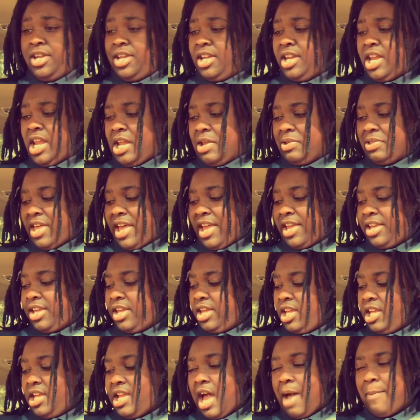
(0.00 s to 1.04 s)
And then
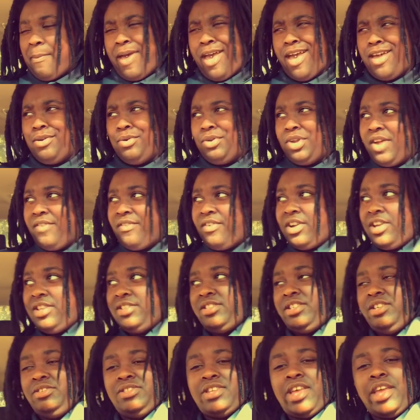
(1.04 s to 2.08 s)
he got mad or whatever,
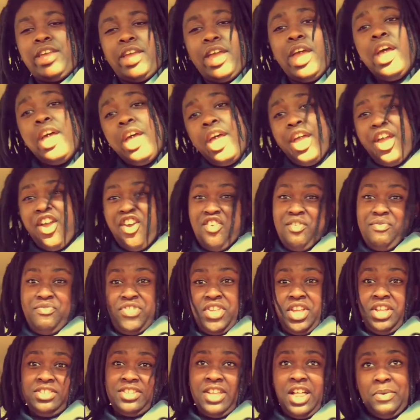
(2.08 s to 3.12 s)
because he's like,
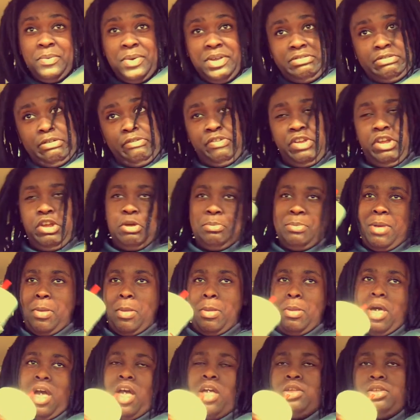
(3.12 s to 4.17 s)
everything's always over here, blah,
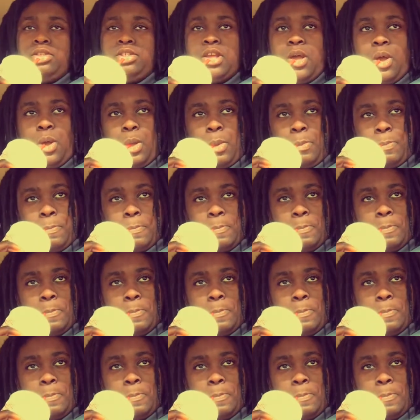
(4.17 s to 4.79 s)
blah, blah.